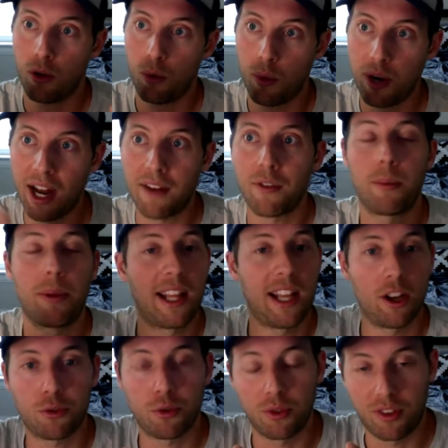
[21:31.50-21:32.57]
when everybody
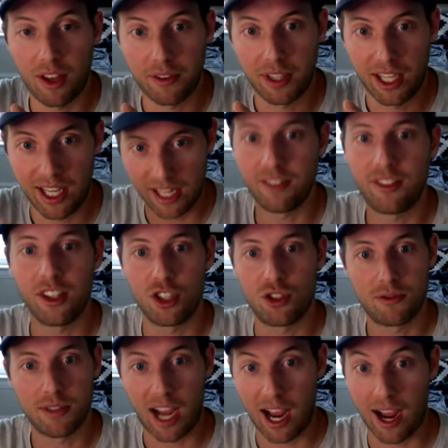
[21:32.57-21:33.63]
else was having an easy
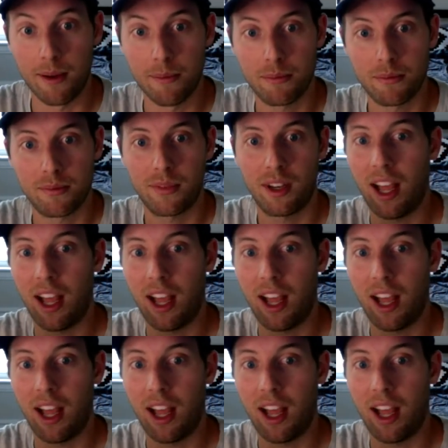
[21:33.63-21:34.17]
time,